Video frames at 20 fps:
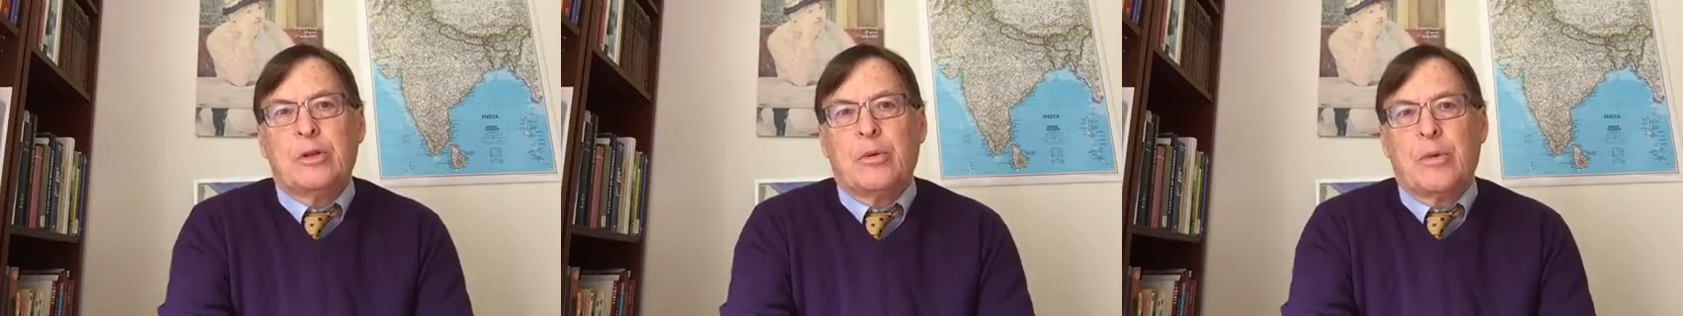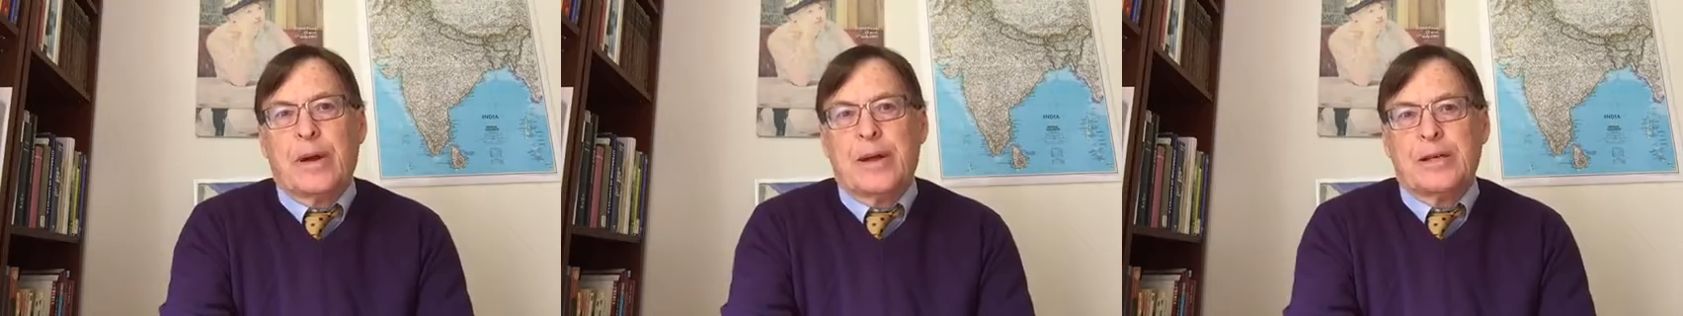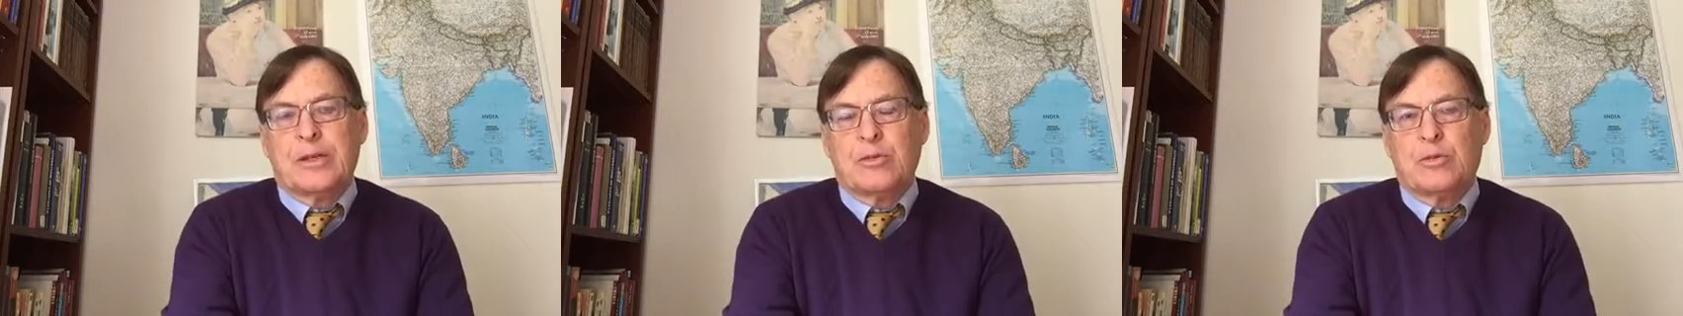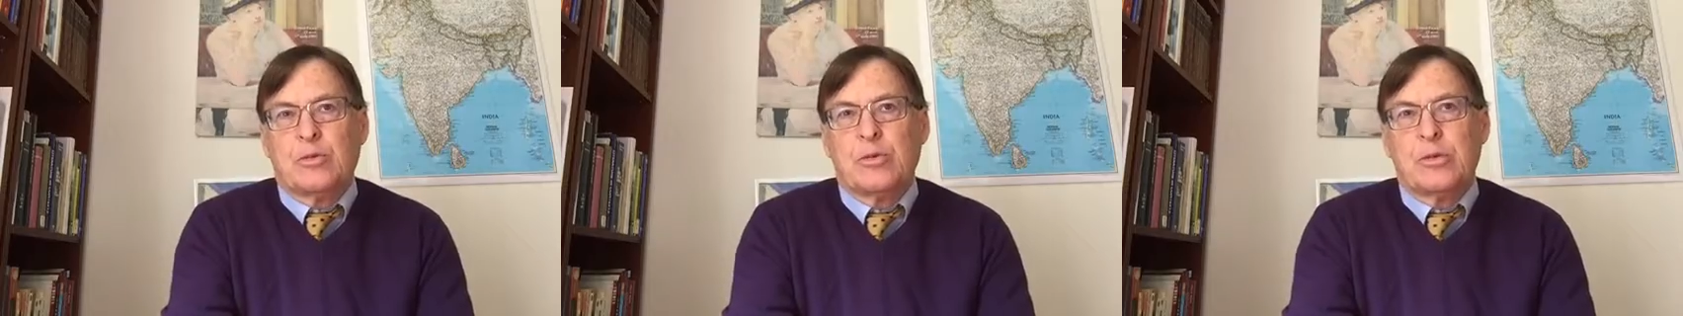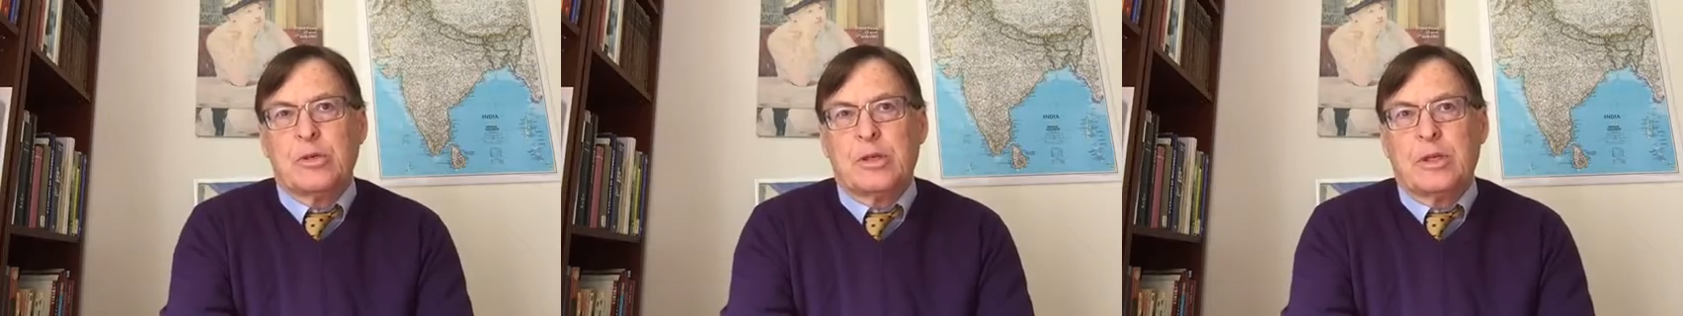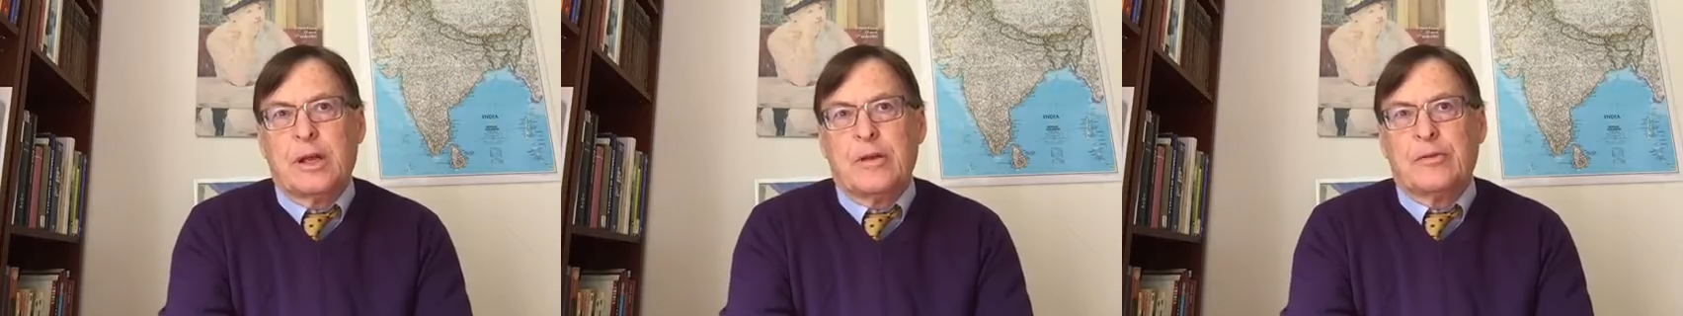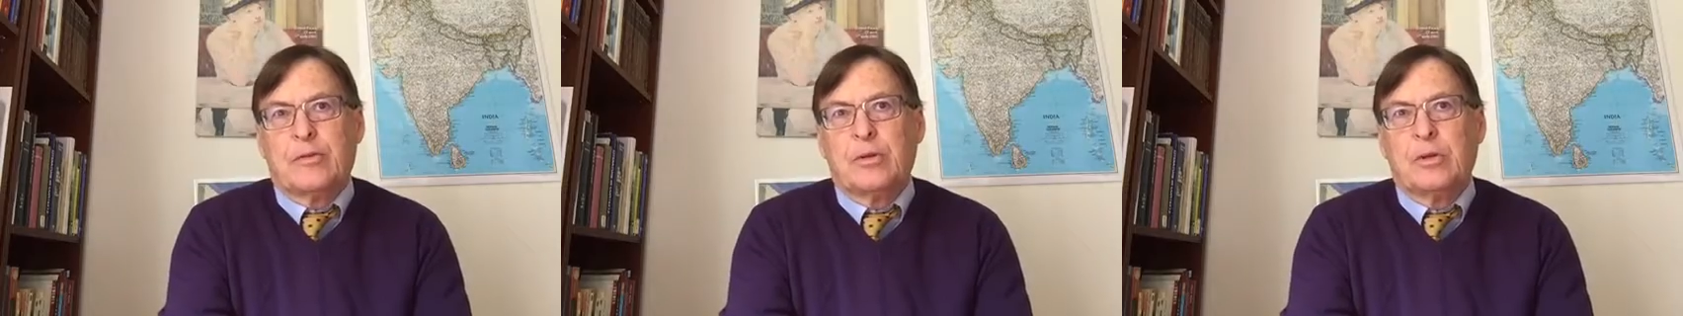the
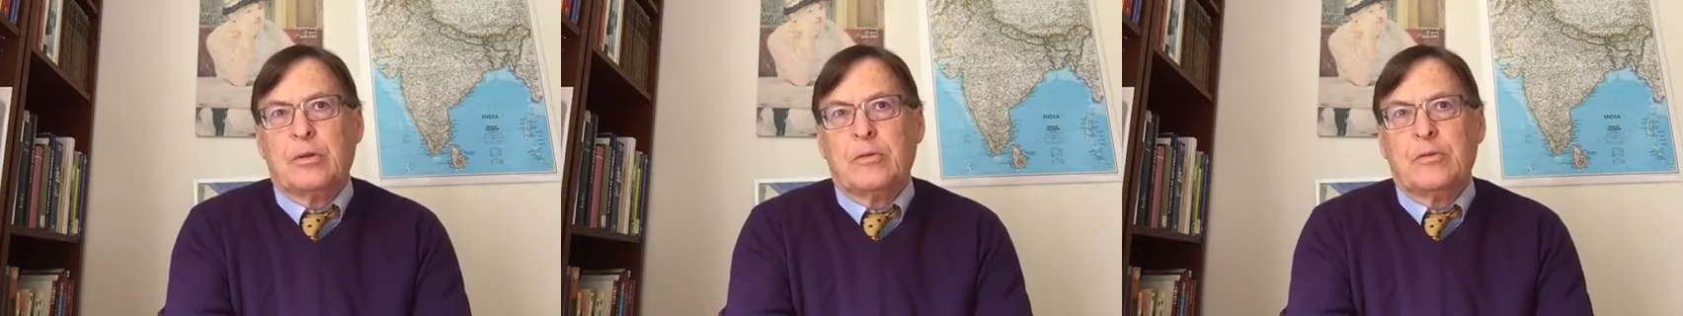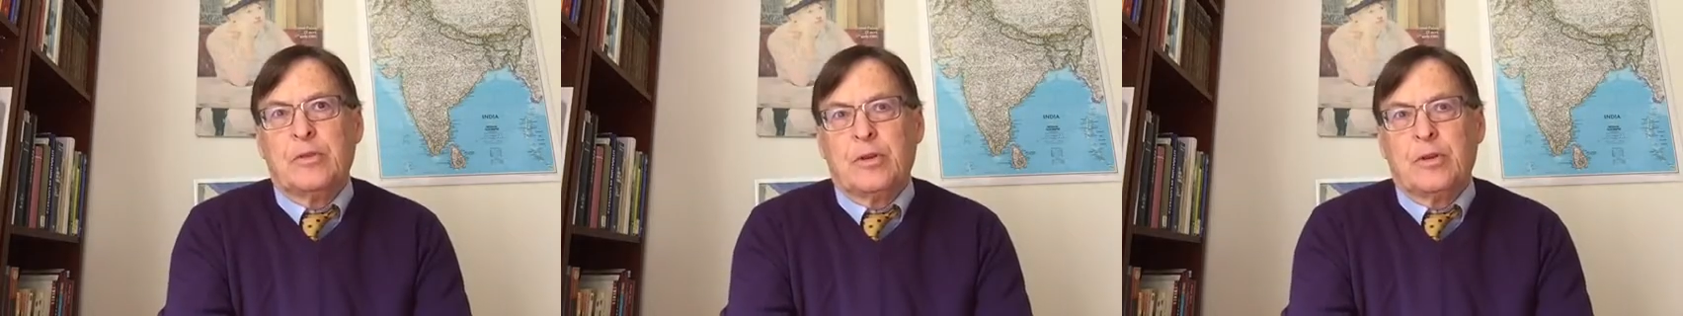grassroots level,